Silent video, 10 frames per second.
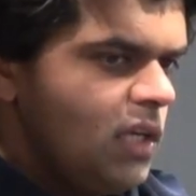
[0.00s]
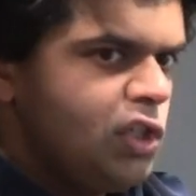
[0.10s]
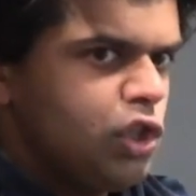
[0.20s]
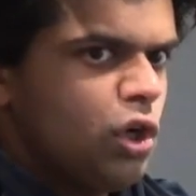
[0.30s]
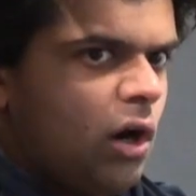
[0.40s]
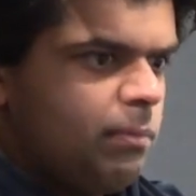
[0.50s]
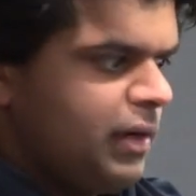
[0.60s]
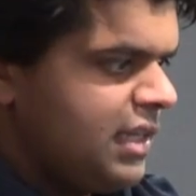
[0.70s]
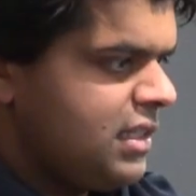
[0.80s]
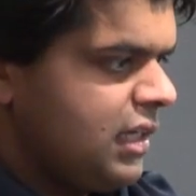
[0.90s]
is just hard
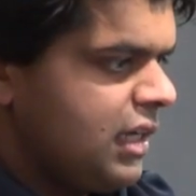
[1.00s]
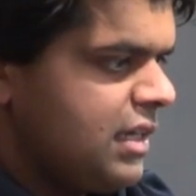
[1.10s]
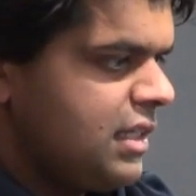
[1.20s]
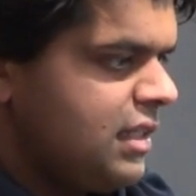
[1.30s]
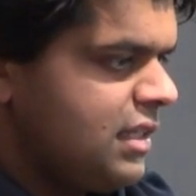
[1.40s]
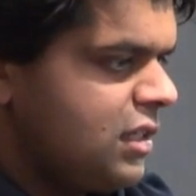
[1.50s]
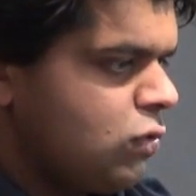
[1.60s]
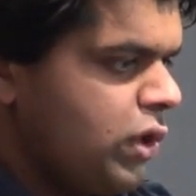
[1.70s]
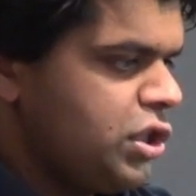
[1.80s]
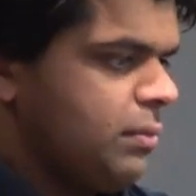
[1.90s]
plastic, guys. And this is
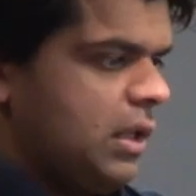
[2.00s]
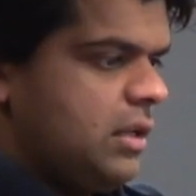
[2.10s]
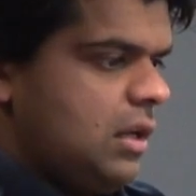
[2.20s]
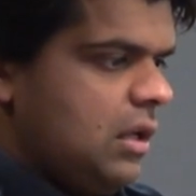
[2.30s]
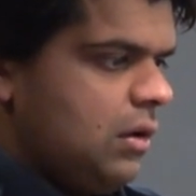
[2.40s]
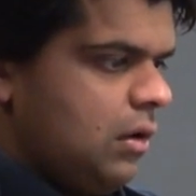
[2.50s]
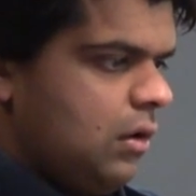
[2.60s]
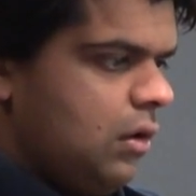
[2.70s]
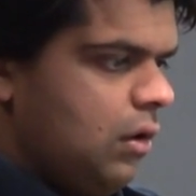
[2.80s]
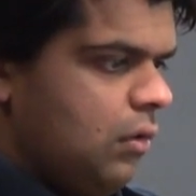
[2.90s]
questionable. And
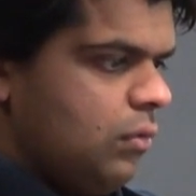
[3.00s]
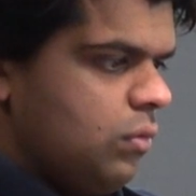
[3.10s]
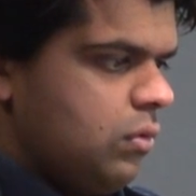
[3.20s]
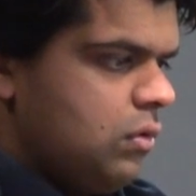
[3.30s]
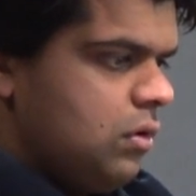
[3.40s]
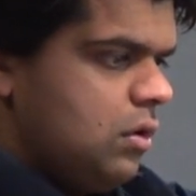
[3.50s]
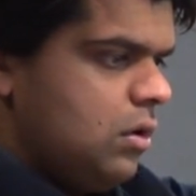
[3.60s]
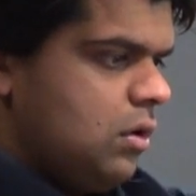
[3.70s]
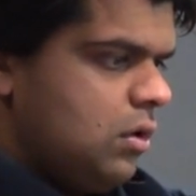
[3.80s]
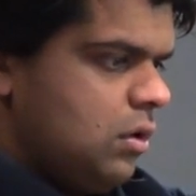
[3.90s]
oh,
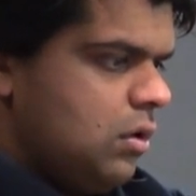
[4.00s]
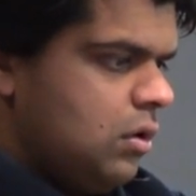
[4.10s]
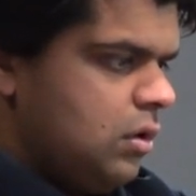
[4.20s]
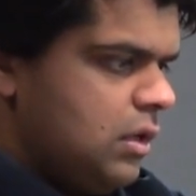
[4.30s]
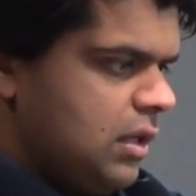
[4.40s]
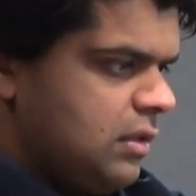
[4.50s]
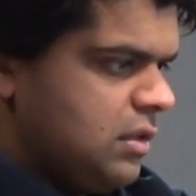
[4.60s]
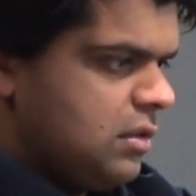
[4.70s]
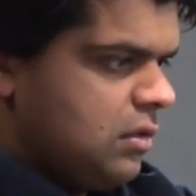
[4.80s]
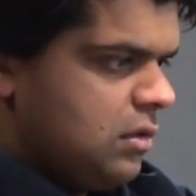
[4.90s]
yeah,
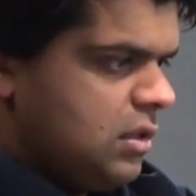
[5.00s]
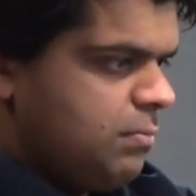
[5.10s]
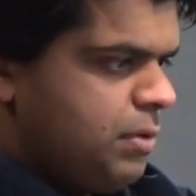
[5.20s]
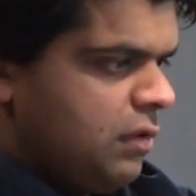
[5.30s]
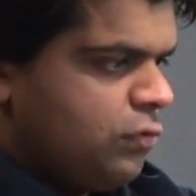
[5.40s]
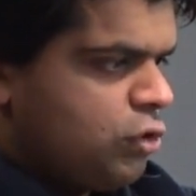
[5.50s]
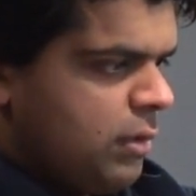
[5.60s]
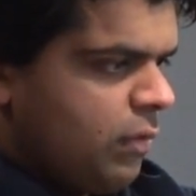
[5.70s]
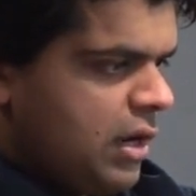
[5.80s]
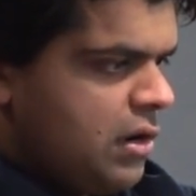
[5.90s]
this bit of
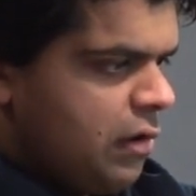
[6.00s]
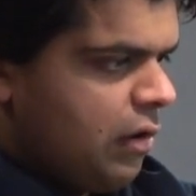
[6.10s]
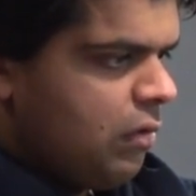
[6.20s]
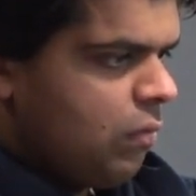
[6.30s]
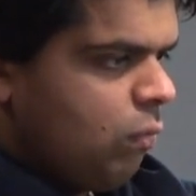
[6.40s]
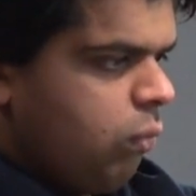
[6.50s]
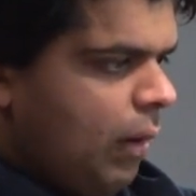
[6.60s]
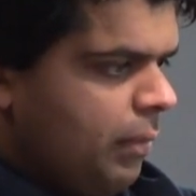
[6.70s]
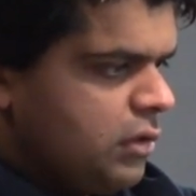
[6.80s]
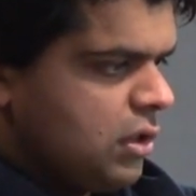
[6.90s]
trim right here
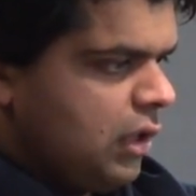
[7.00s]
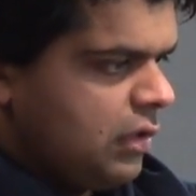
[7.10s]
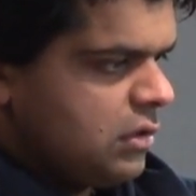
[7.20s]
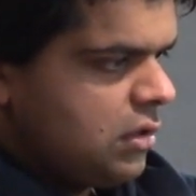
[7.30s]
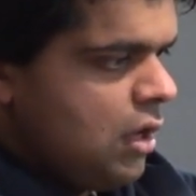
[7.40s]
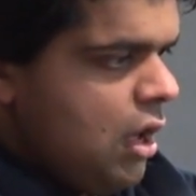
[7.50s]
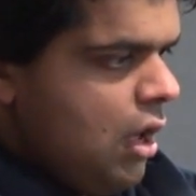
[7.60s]
wobbles a lot.